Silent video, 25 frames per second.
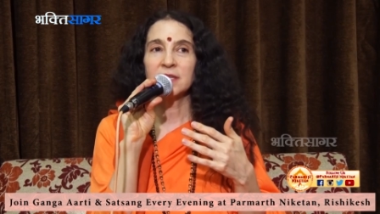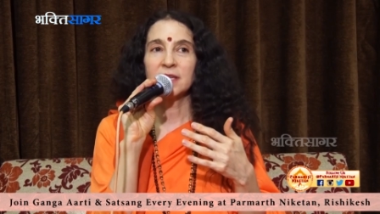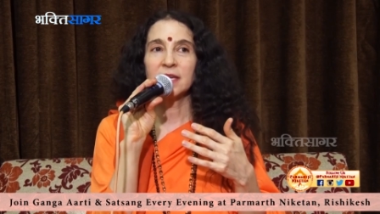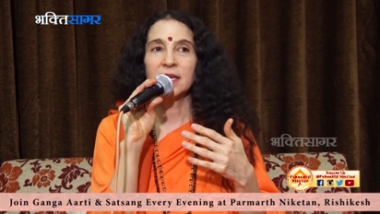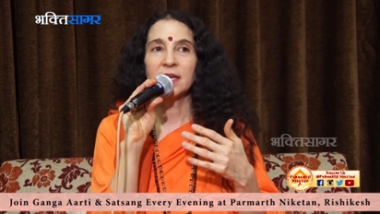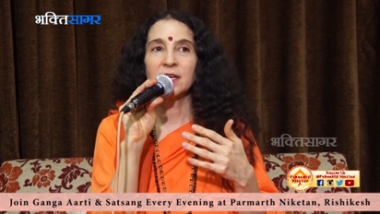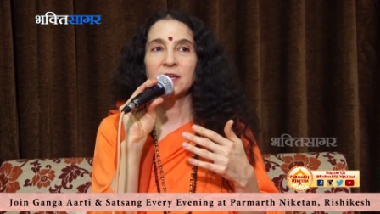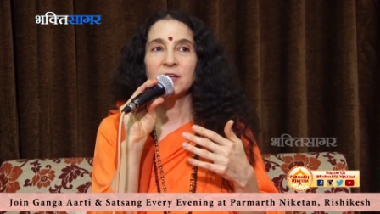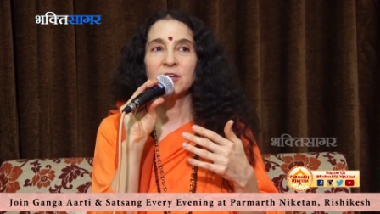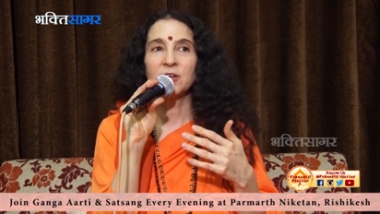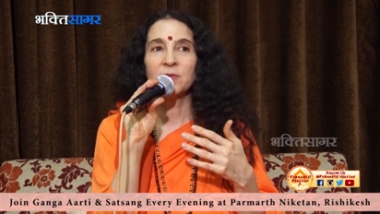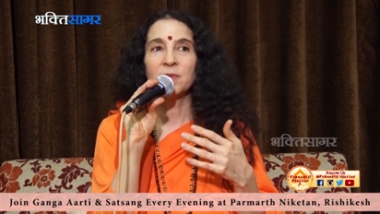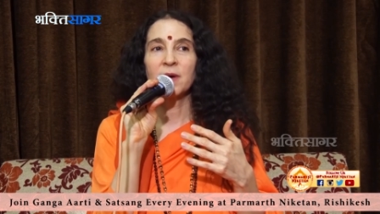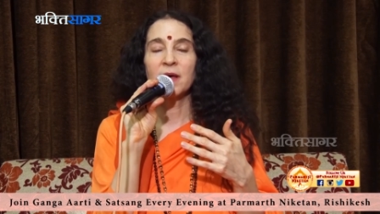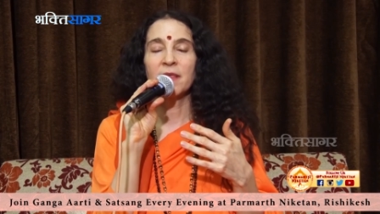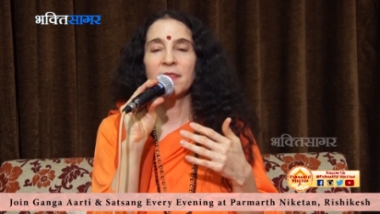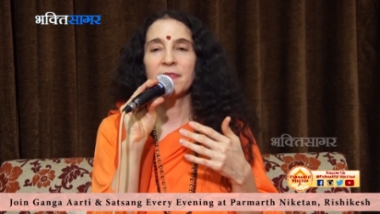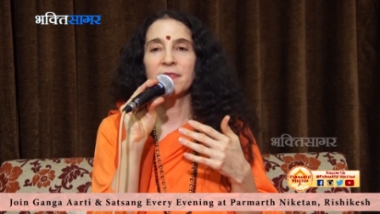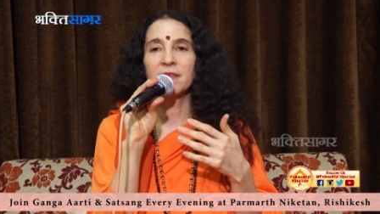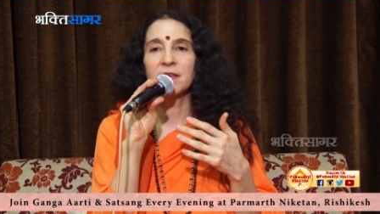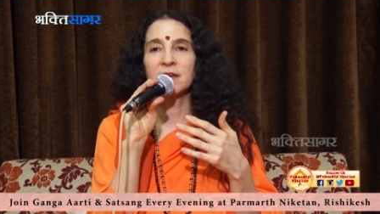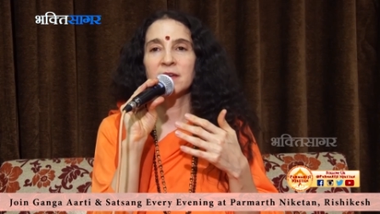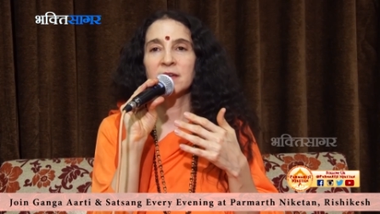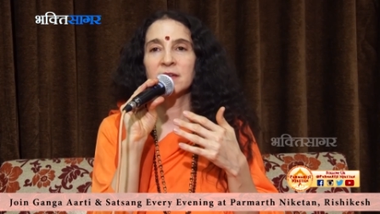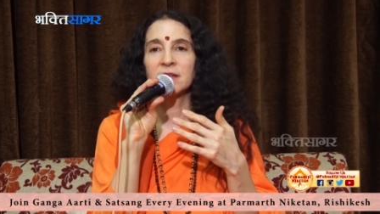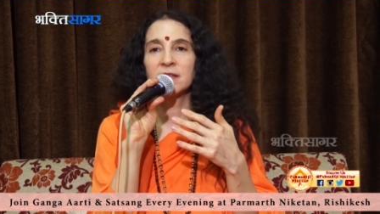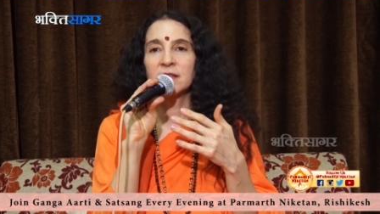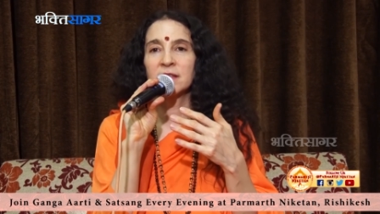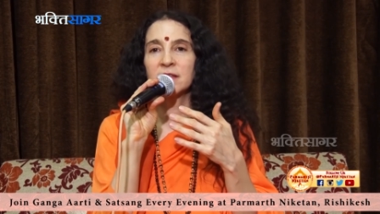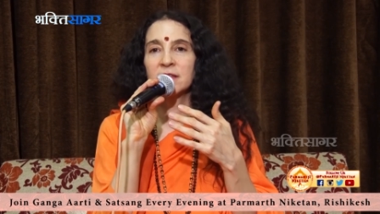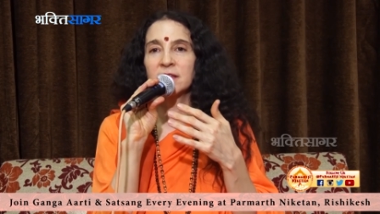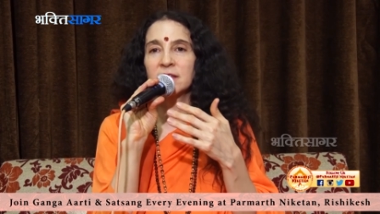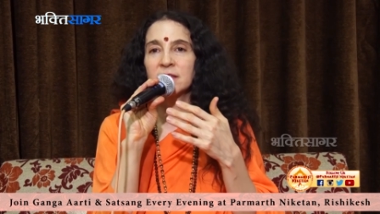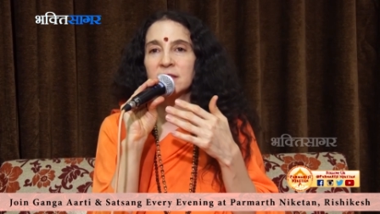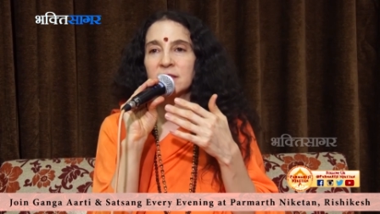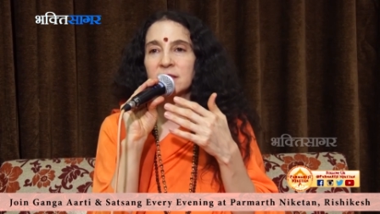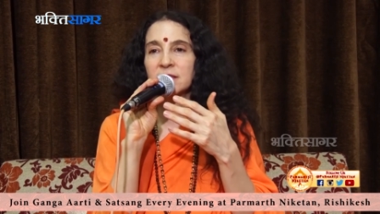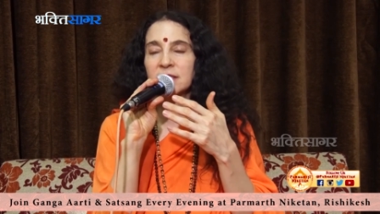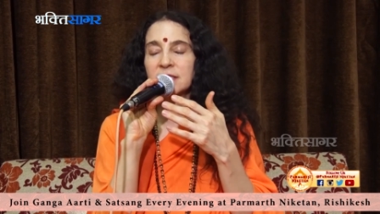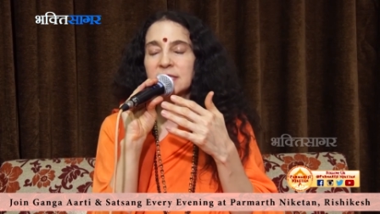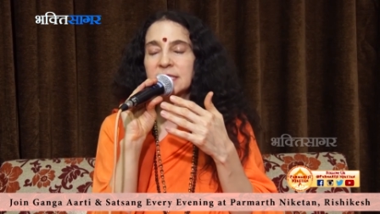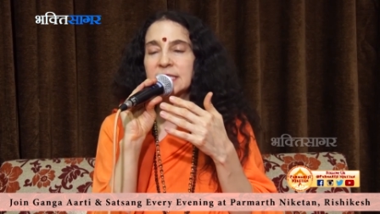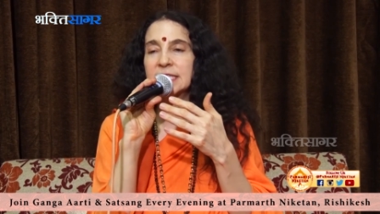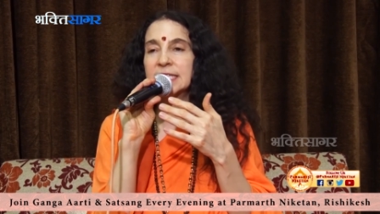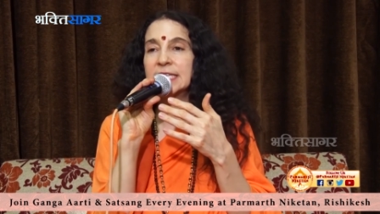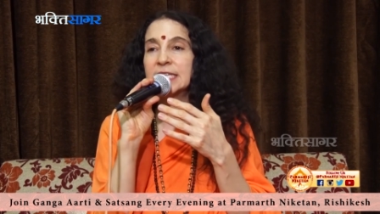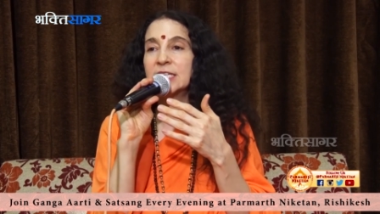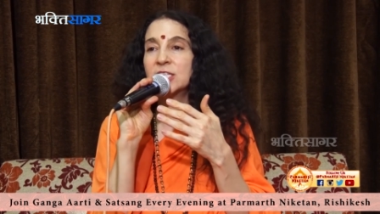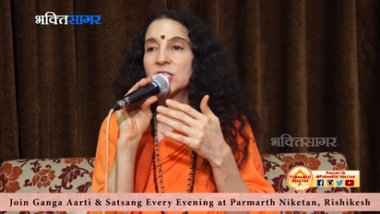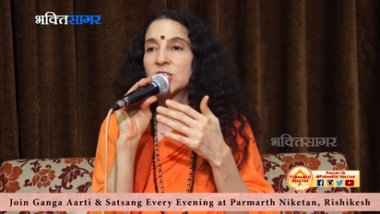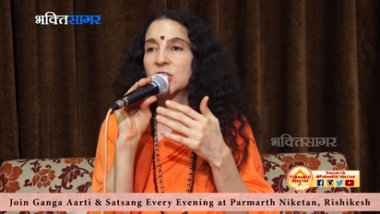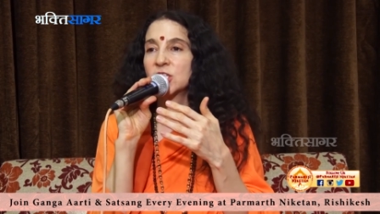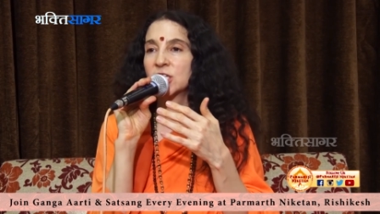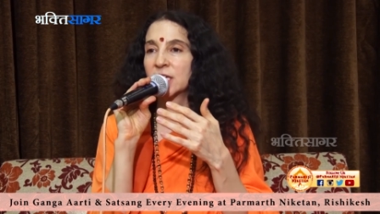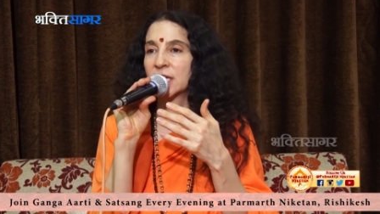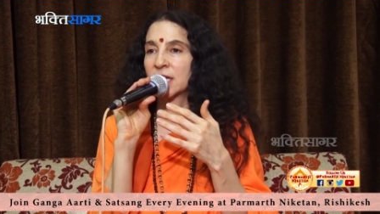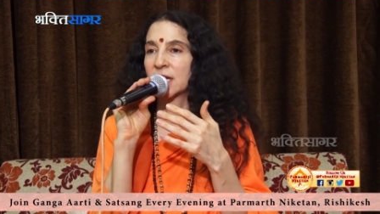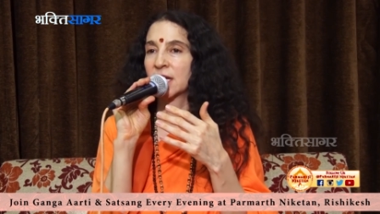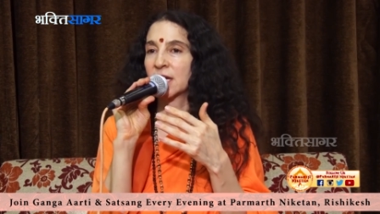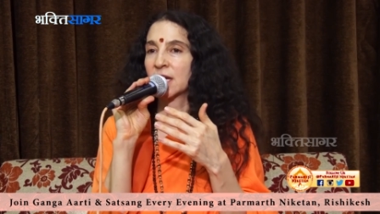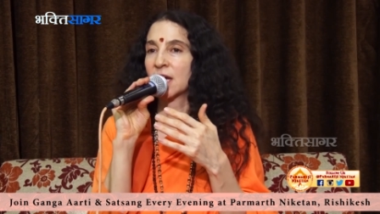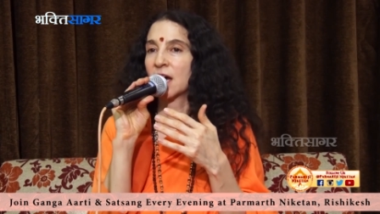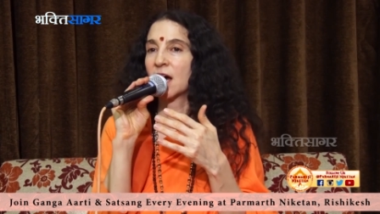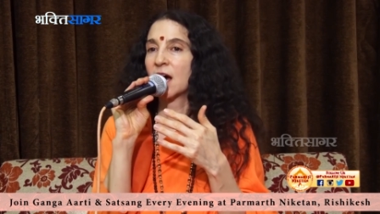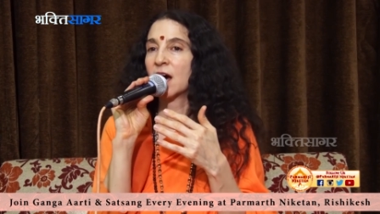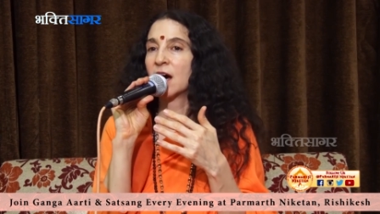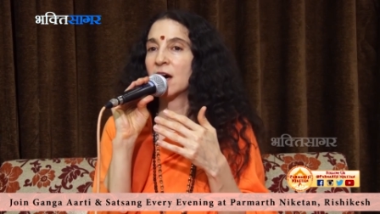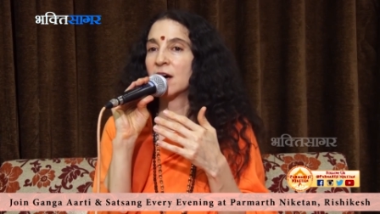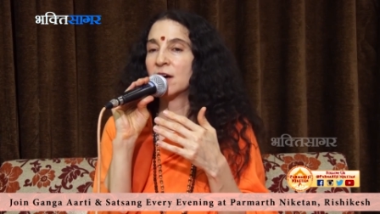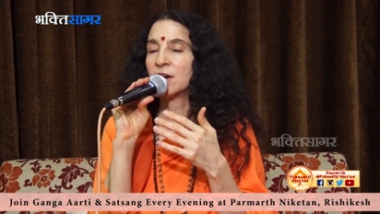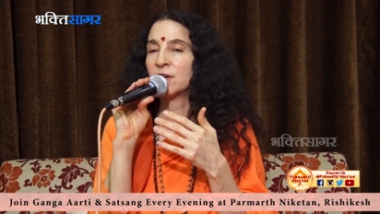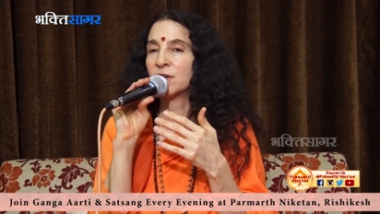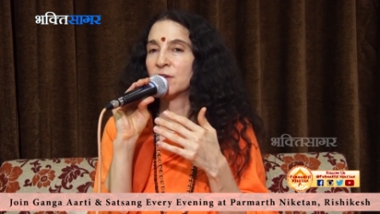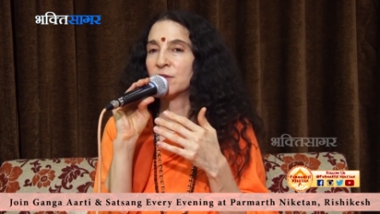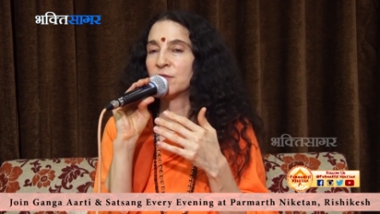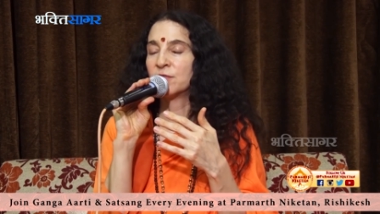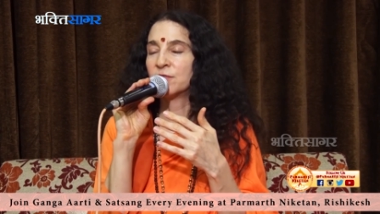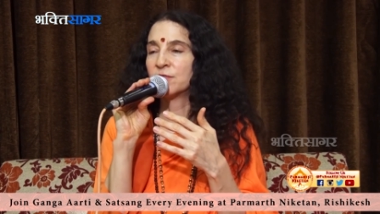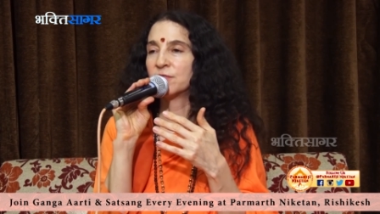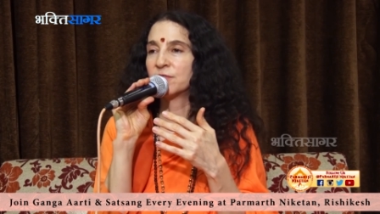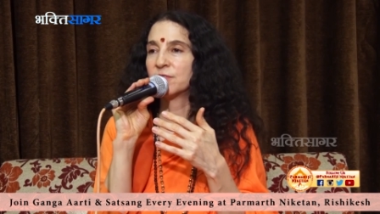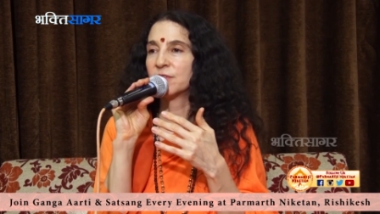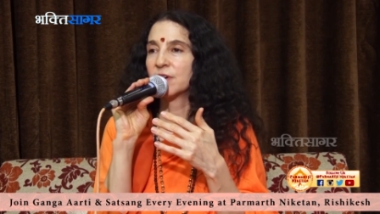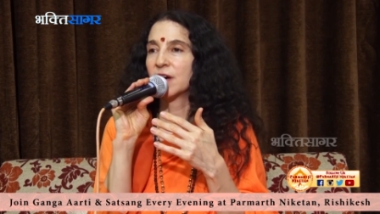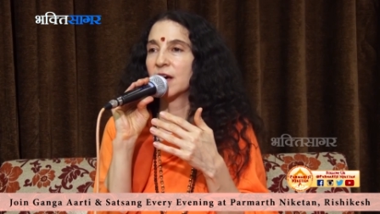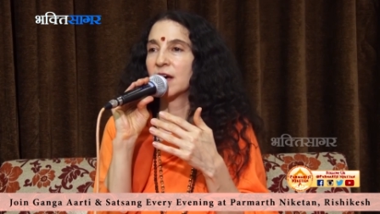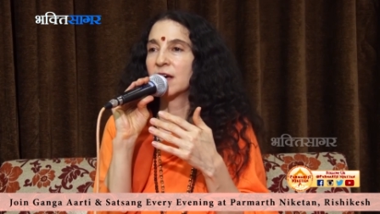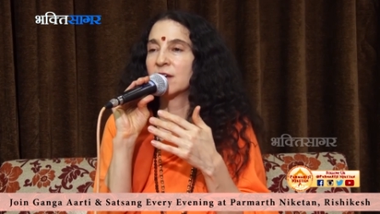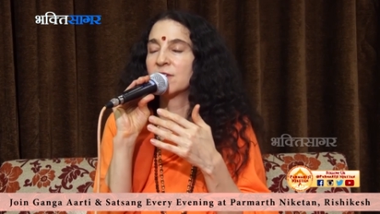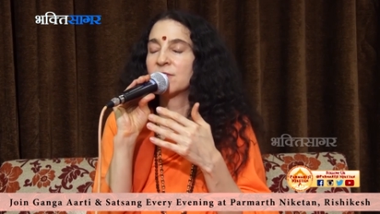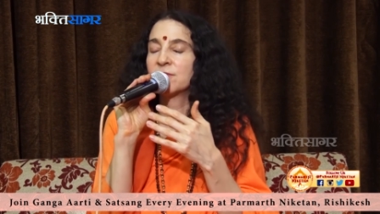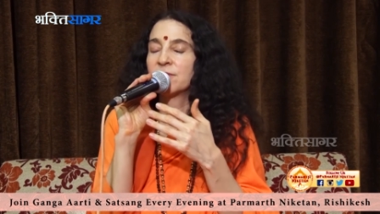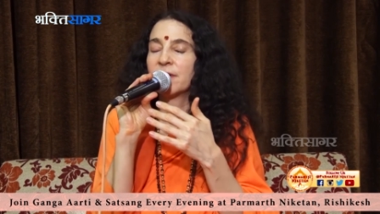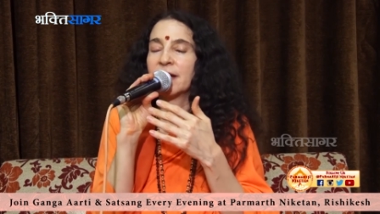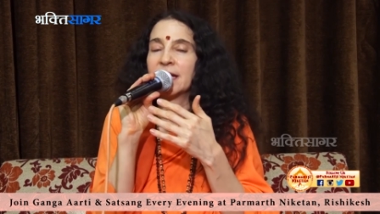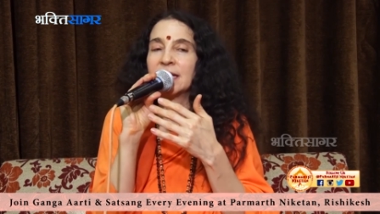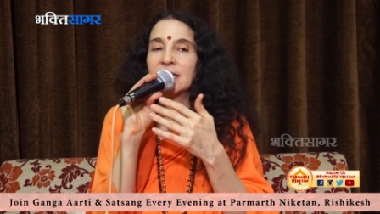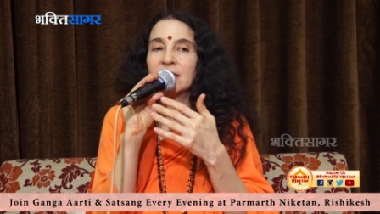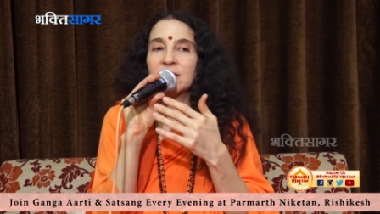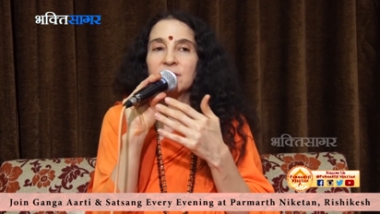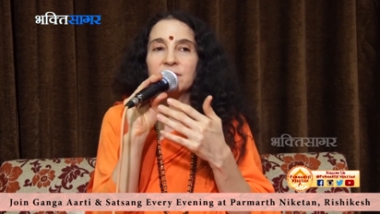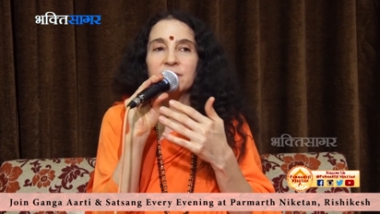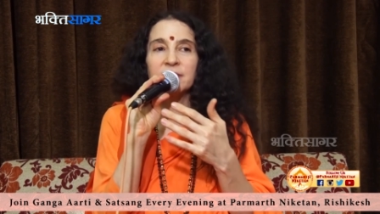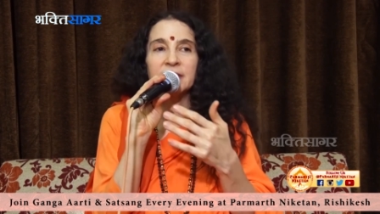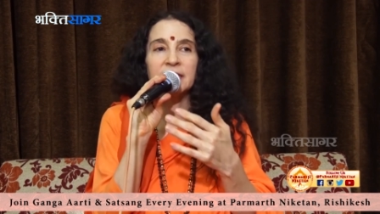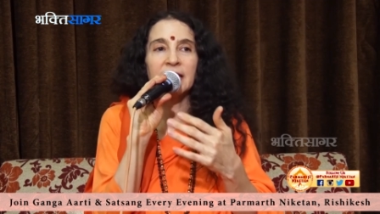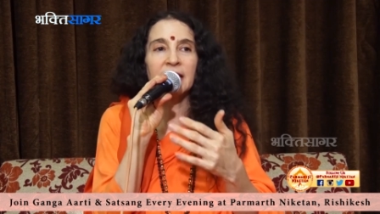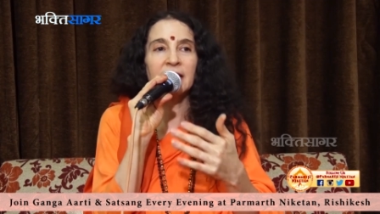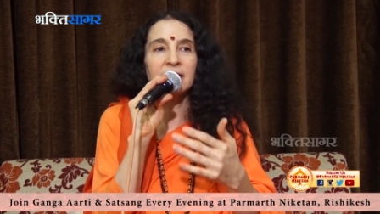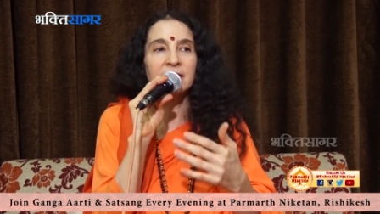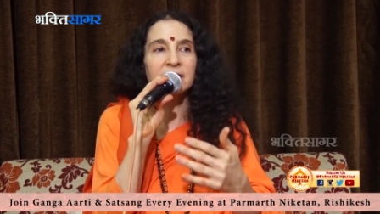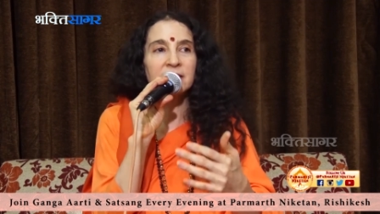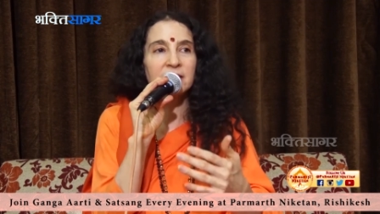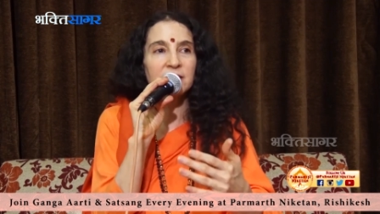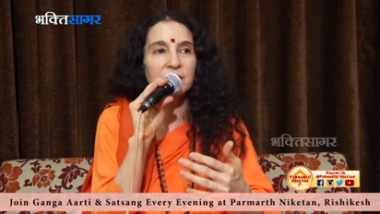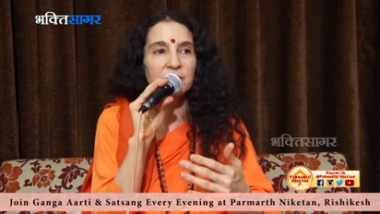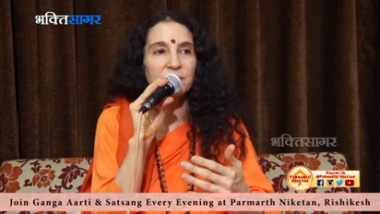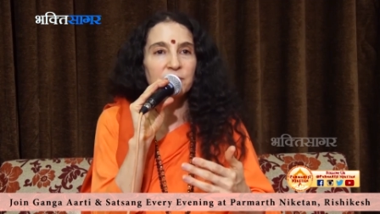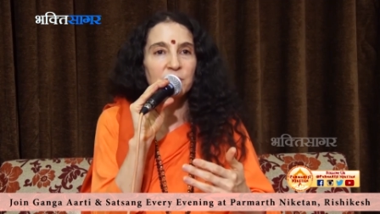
in here about the teaching of Advaita Vedanta,